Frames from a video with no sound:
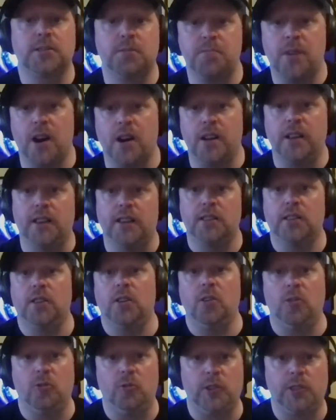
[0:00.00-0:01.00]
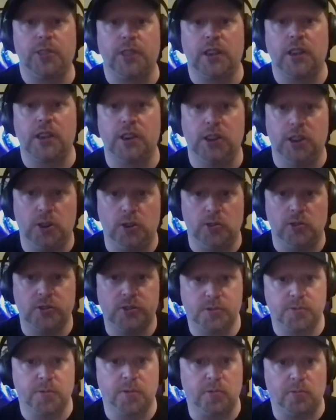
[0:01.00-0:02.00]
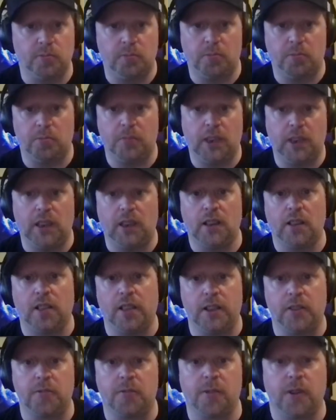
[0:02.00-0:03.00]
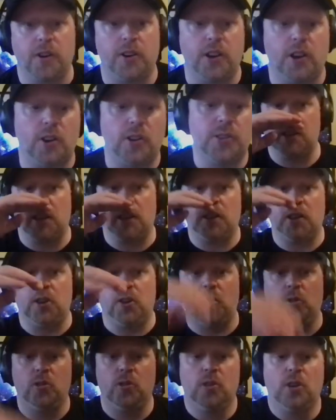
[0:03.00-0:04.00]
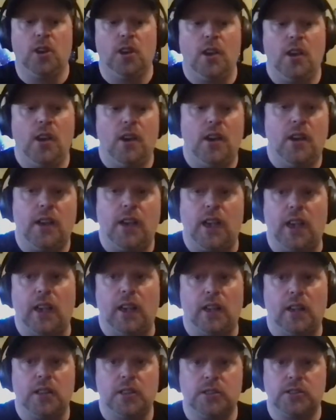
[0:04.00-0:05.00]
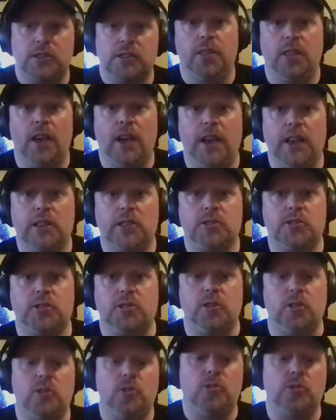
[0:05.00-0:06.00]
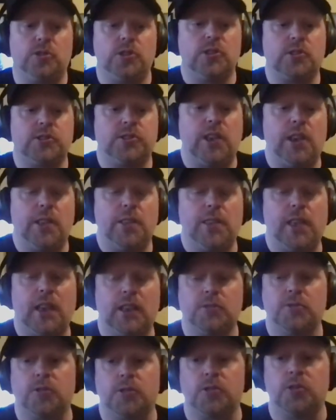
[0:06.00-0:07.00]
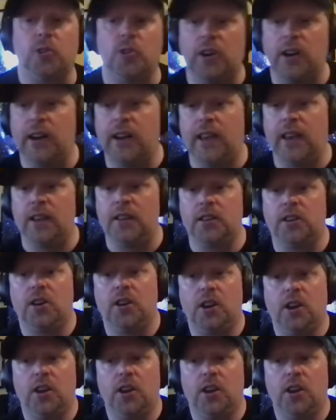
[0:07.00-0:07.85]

about it with the good news from me, Clay and Ferno. Thank you. And I'd like to just say thanks for tuning in.